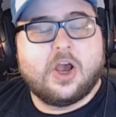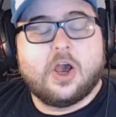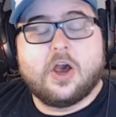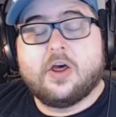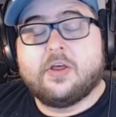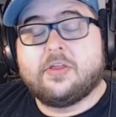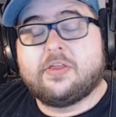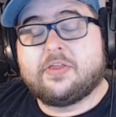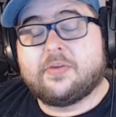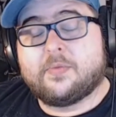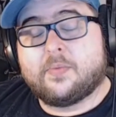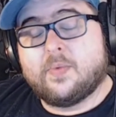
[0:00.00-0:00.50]

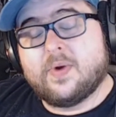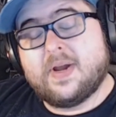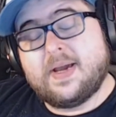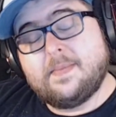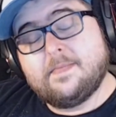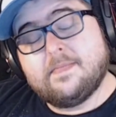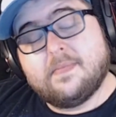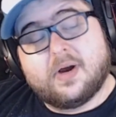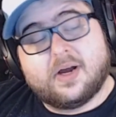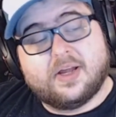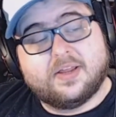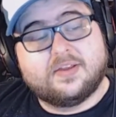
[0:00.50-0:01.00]
3
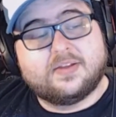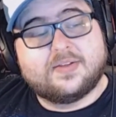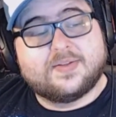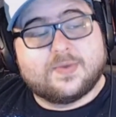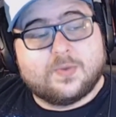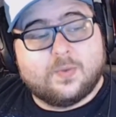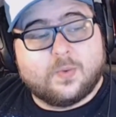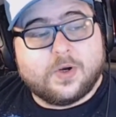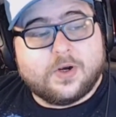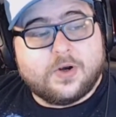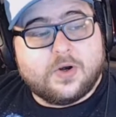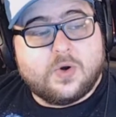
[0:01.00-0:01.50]
months
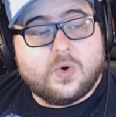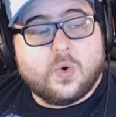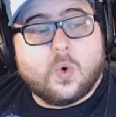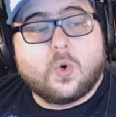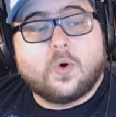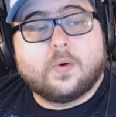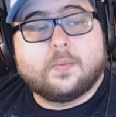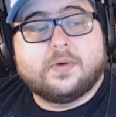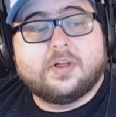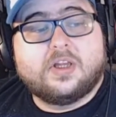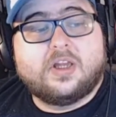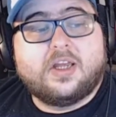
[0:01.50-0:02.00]
would
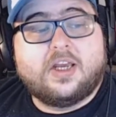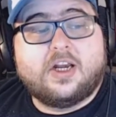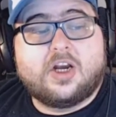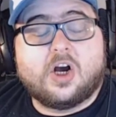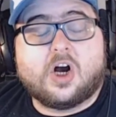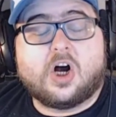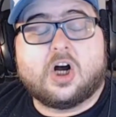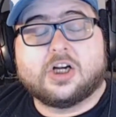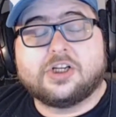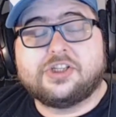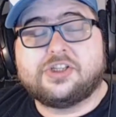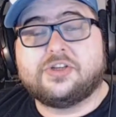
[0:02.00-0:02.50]
normally
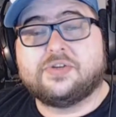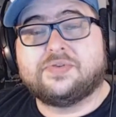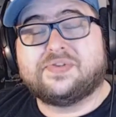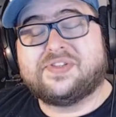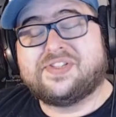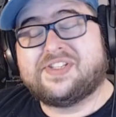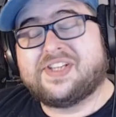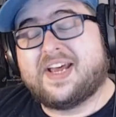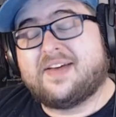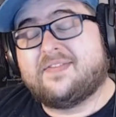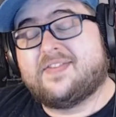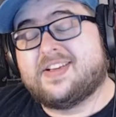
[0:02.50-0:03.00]
cost you
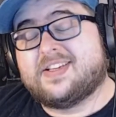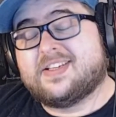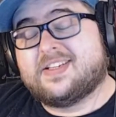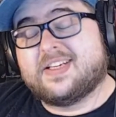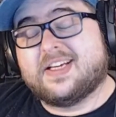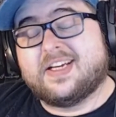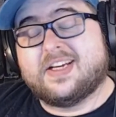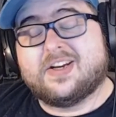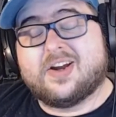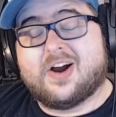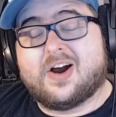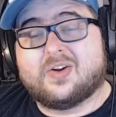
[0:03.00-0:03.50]

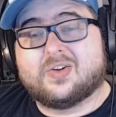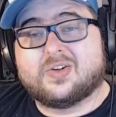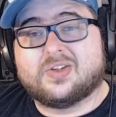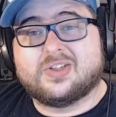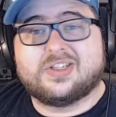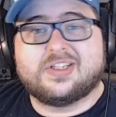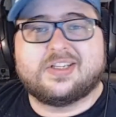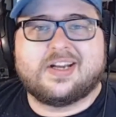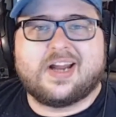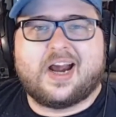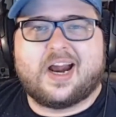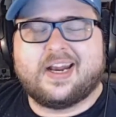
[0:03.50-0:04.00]

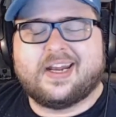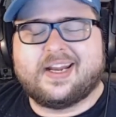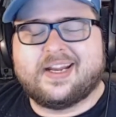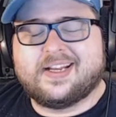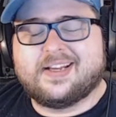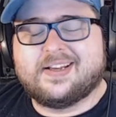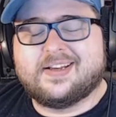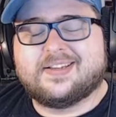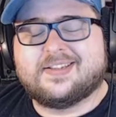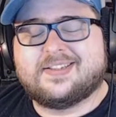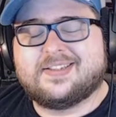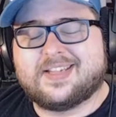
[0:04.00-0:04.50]

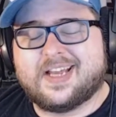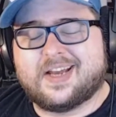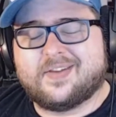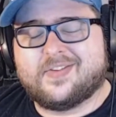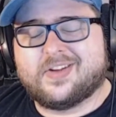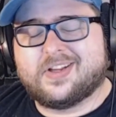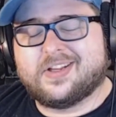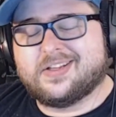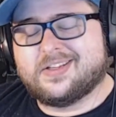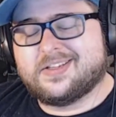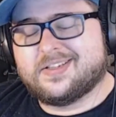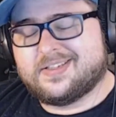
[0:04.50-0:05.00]

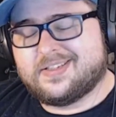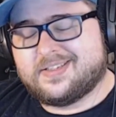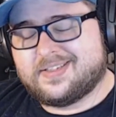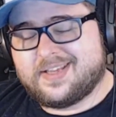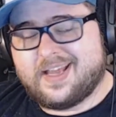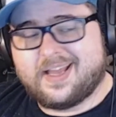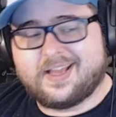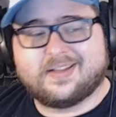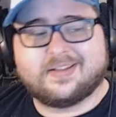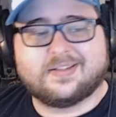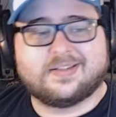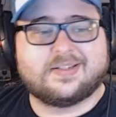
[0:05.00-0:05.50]

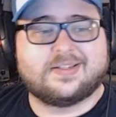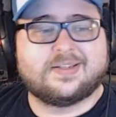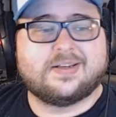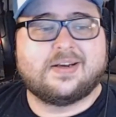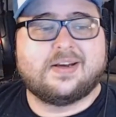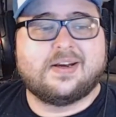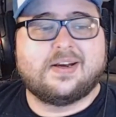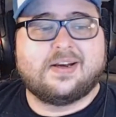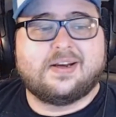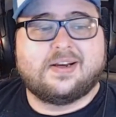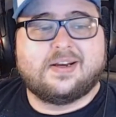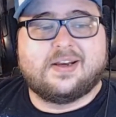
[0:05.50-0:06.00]
$17.97.
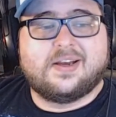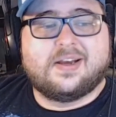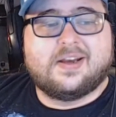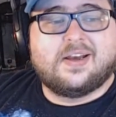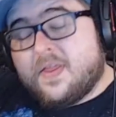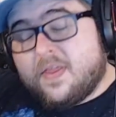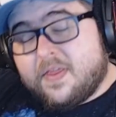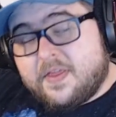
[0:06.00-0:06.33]
The